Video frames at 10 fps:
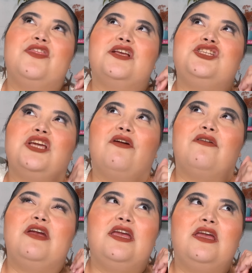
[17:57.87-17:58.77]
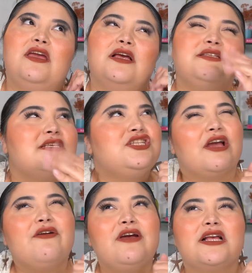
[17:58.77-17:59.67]
the jerry is it
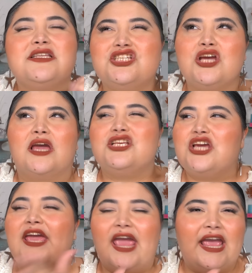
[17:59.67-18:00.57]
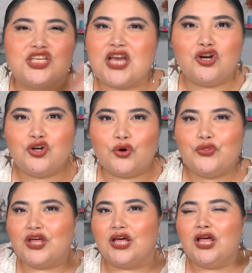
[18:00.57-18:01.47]
jerry it's jh i don't know
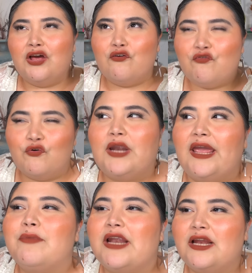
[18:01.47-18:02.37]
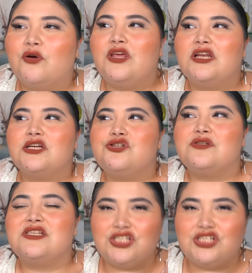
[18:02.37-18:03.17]
the full name, but I know the initials is